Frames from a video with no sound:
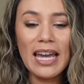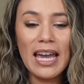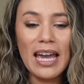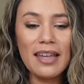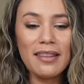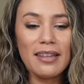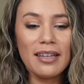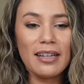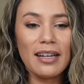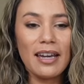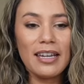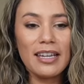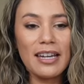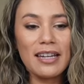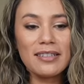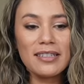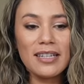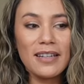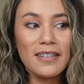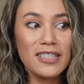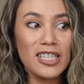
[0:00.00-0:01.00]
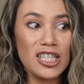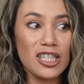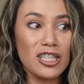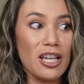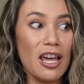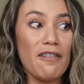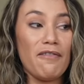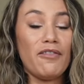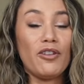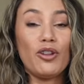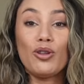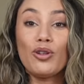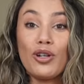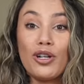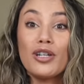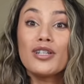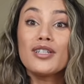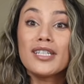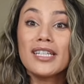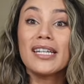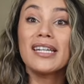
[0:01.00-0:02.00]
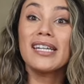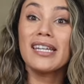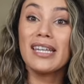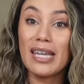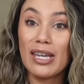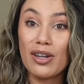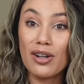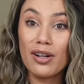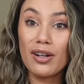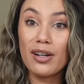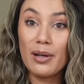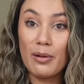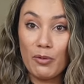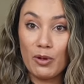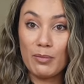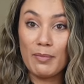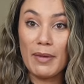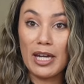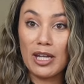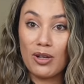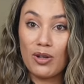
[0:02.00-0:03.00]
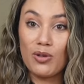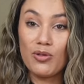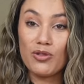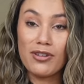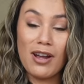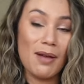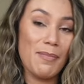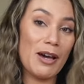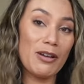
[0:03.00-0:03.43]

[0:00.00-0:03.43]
And then I guess I just have learned here with my new job